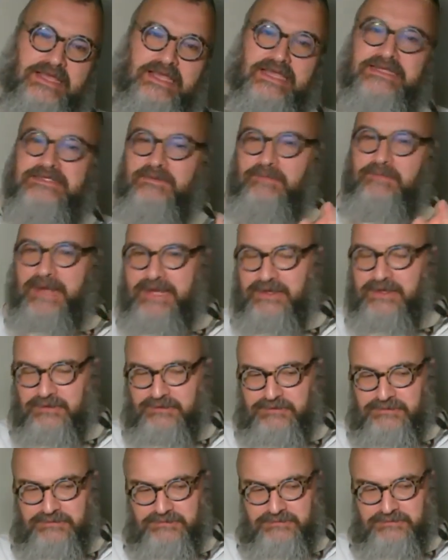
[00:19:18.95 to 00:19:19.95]
He's a
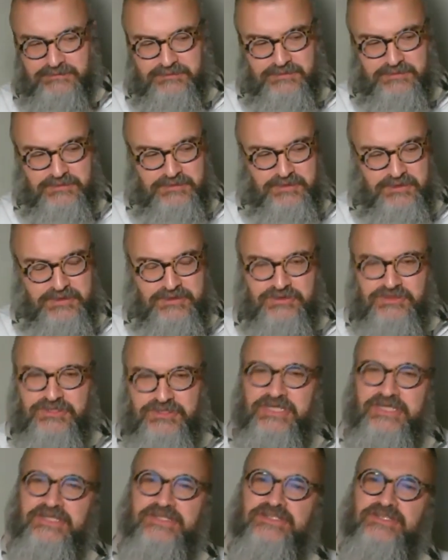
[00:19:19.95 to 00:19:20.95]
banker.
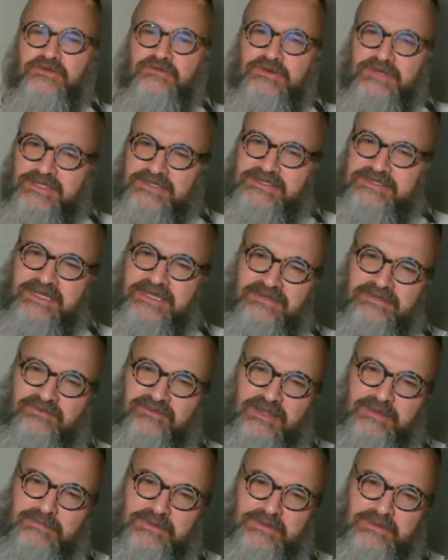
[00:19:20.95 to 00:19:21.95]
She is a real estate
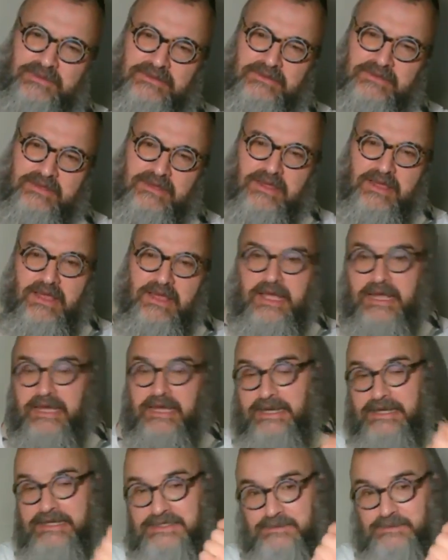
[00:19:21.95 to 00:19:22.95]
developer.
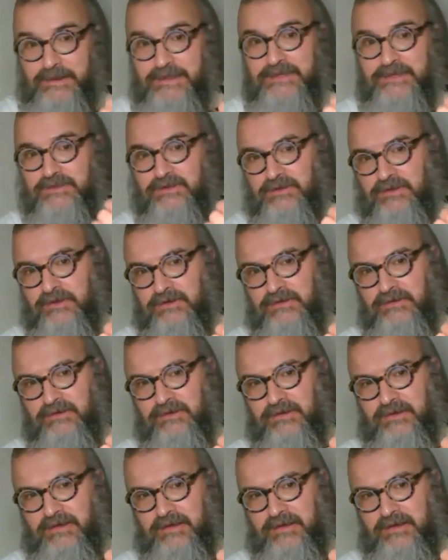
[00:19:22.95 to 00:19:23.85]
And I explained to her